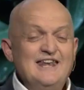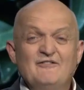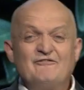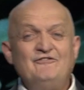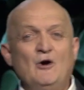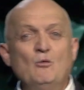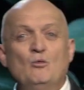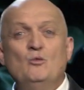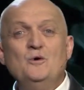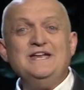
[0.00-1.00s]
And it felt
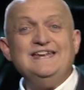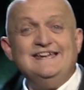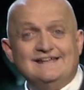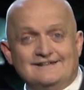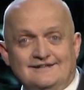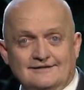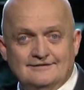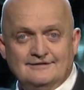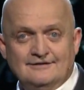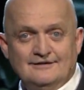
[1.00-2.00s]
weird.
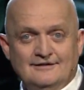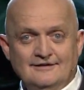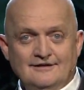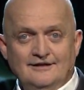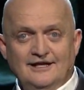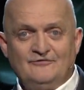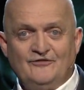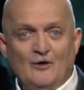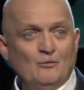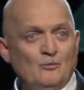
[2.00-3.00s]
It
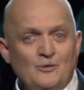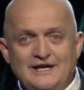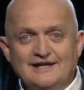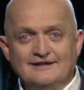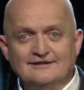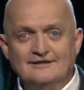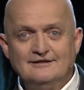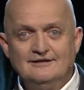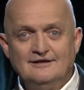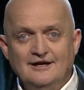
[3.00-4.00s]
felt weird.
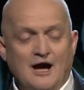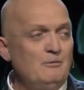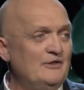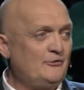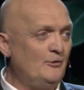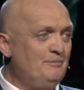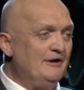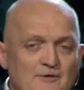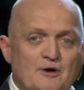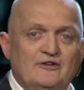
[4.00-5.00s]
I went through a
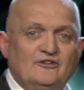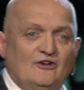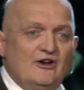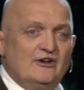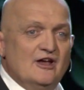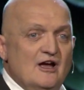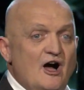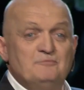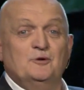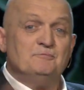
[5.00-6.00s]
period where I decided
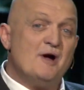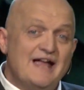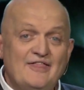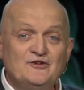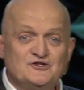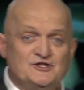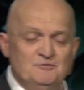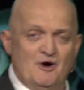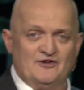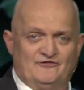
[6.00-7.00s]
I'd put my other
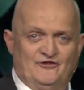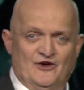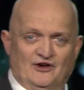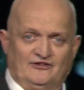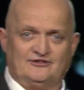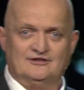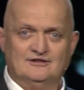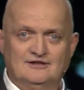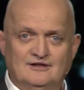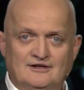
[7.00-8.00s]
shoe on first.
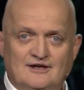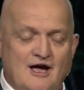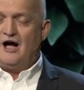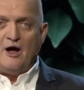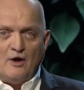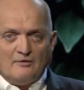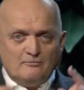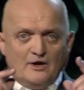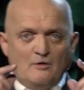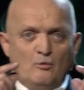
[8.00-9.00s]

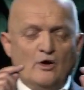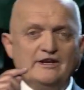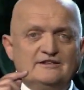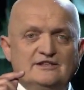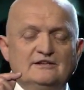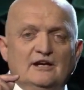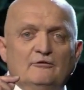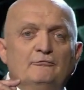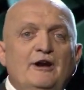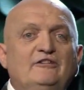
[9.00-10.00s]
I wanted to
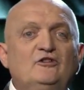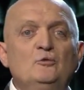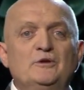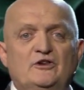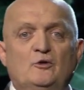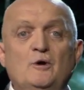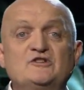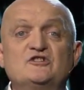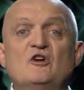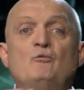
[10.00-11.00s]
wrestle with the
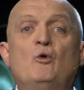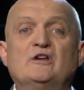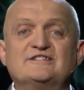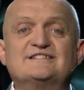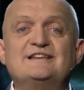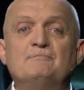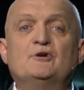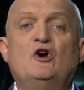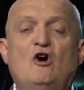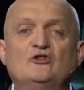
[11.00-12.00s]
question of what's
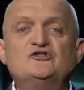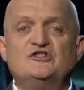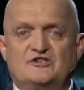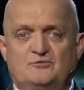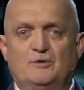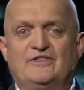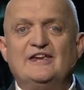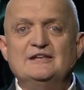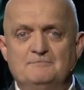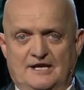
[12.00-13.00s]
subconscious
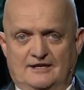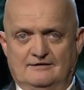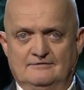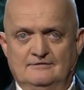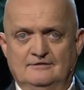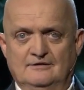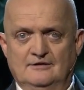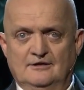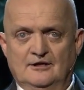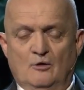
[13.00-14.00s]
within me.
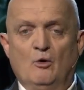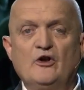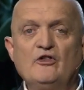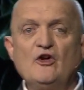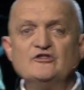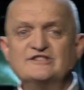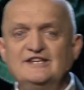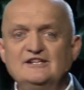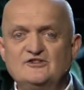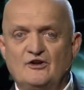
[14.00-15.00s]
What are those
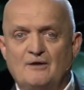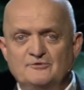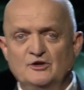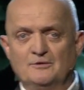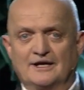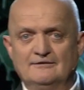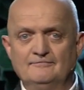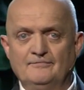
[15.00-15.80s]
things that I'm doing?